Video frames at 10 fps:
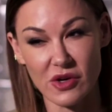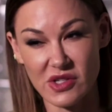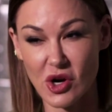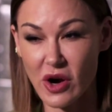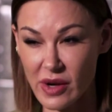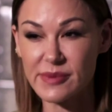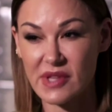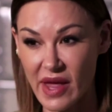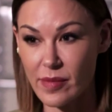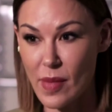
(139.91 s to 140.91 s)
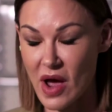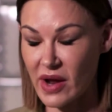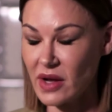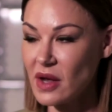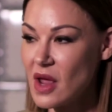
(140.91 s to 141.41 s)
that are startups like
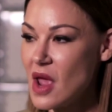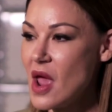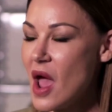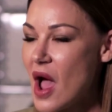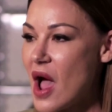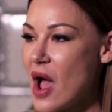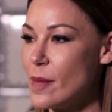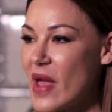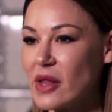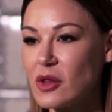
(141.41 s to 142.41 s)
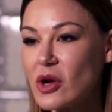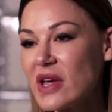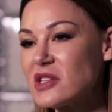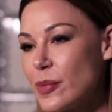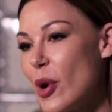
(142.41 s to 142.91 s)
mine um, and
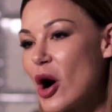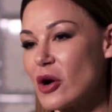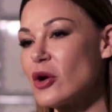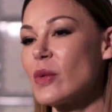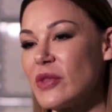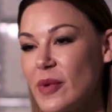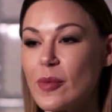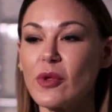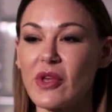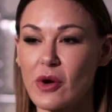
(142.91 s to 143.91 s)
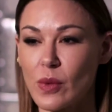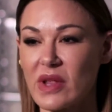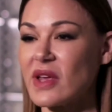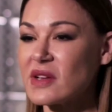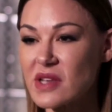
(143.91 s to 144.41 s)
looking to partner with people that are
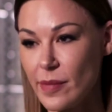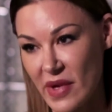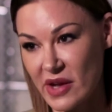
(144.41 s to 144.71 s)
willing to